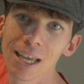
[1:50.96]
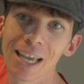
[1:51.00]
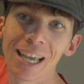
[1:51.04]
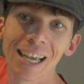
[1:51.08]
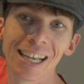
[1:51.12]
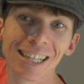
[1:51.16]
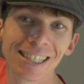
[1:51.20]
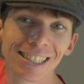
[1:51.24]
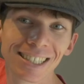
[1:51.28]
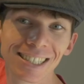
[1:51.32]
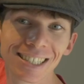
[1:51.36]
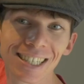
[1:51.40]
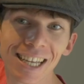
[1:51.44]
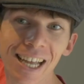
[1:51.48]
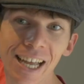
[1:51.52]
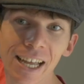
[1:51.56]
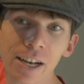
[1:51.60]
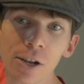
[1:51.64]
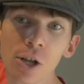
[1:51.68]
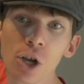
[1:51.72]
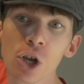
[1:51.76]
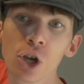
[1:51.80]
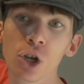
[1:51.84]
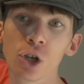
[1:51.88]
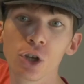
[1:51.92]

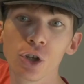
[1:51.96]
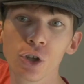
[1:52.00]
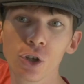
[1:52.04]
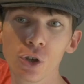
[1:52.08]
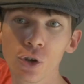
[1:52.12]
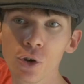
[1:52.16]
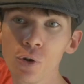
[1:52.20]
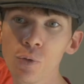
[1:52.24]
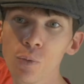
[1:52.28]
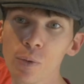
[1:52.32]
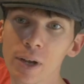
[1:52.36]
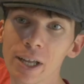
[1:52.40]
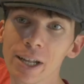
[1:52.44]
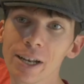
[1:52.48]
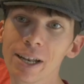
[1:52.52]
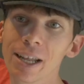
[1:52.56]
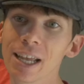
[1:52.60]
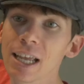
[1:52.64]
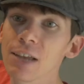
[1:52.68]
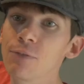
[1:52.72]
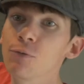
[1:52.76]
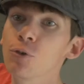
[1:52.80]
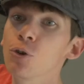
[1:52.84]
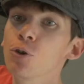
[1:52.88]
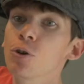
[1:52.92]
Instead, you win
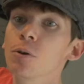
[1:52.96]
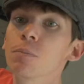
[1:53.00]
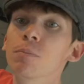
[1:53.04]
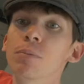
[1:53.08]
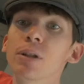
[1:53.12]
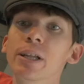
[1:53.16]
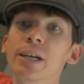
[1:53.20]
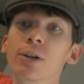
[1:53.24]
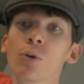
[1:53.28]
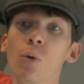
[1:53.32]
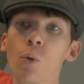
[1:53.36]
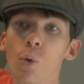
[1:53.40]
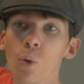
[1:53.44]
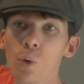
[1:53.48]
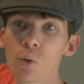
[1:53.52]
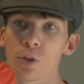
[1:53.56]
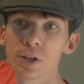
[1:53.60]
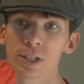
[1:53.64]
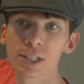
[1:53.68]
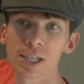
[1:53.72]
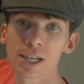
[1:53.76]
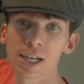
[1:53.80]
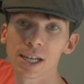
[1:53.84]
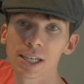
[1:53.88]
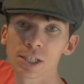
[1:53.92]
if you complete all the
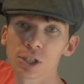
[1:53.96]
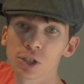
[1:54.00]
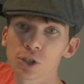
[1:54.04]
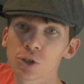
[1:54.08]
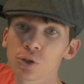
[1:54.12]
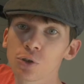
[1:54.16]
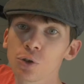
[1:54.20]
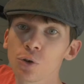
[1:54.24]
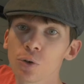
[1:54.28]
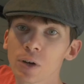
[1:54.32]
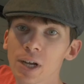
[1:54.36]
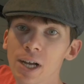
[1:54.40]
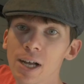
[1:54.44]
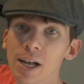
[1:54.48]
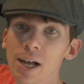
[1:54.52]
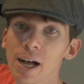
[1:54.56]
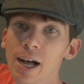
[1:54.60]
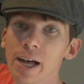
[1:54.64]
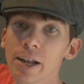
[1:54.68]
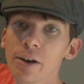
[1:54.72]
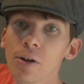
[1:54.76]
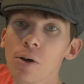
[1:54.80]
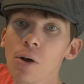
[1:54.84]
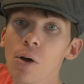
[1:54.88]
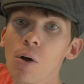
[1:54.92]
tasks on your
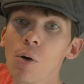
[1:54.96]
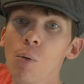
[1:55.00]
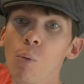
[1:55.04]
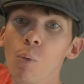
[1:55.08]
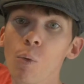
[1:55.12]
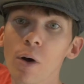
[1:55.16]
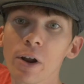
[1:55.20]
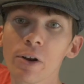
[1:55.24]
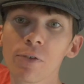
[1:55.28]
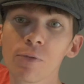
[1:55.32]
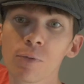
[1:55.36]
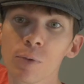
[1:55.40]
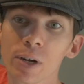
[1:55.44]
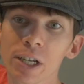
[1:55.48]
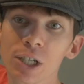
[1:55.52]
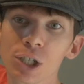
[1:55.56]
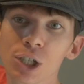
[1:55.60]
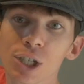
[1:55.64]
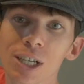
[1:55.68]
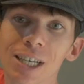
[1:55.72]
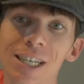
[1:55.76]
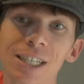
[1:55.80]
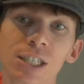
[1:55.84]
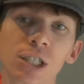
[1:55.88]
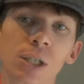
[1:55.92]
card, one of
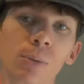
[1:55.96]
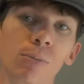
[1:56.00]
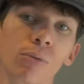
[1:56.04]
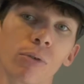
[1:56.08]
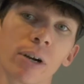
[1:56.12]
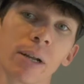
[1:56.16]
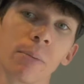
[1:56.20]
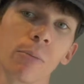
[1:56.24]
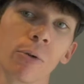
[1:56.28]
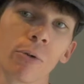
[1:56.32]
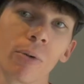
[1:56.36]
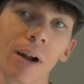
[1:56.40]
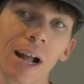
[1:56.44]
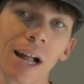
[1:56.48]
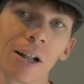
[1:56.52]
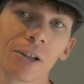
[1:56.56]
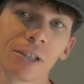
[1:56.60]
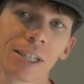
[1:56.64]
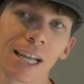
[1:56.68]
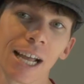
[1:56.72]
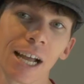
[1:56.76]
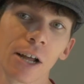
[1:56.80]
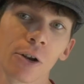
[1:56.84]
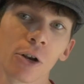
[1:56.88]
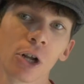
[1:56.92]
which is to bring morale
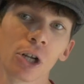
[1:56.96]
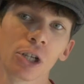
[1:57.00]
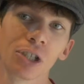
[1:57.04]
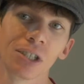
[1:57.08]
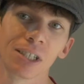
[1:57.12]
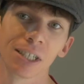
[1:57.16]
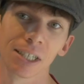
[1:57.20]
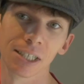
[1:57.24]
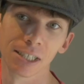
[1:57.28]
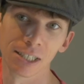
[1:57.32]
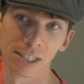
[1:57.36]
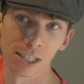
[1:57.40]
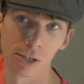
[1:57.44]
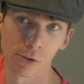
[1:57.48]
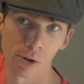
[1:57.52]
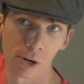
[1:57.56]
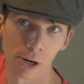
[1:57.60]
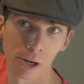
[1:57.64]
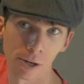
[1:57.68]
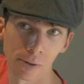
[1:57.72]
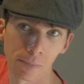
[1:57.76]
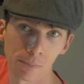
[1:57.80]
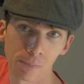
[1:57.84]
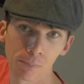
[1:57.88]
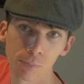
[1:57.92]
down to
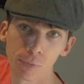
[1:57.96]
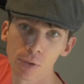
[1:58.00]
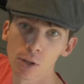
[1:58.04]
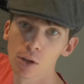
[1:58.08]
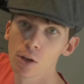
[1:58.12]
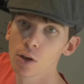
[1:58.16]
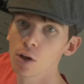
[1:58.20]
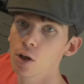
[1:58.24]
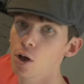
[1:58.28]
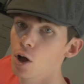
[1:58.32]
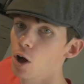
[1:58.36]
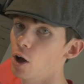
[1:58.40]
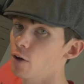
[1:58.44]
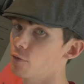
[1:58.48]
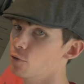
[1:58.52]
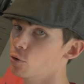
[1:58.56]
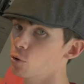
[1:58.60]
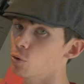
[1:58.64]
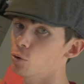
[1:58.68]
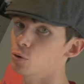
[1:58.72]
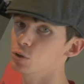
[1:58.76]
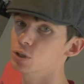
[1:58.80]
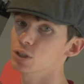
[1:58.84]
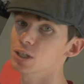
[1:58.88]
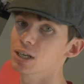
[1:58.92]
0. Of
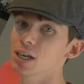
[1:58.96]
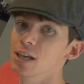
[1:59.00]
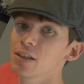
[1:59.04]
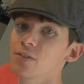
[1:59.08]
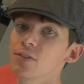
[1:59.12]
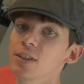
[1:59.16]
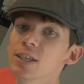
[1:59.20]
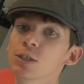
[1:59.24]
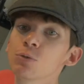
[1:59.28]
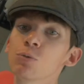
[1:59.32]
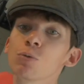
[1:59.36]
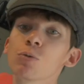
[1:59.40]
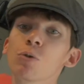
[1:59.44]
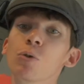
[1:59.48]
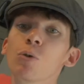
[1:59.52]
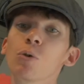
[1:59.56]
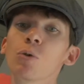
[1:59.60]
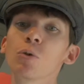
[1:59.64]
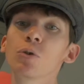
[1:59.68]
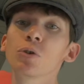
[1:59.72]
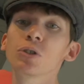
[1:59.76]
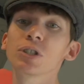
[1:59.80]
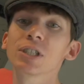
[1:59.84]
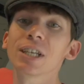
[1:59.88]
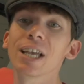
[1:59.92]
course, this will
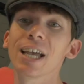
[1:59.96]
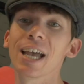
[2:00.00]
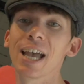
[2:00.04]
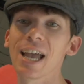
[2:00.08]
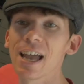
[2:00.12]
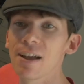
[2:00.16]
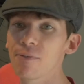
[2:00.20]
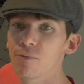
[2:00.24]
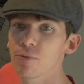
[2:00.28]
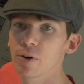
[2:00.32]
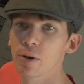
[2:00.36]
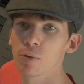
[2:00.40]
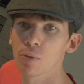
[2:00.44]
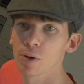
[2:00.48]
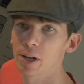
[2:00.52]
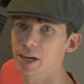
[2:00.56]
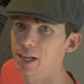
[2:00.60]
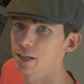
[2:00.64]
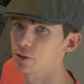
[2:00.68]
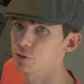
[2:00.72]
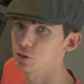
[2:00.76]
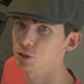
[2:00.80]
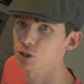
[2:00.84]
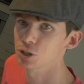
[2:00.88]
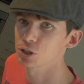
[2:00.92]
cause everyone
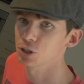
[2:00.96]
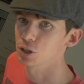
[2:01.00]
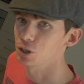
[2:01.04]
else to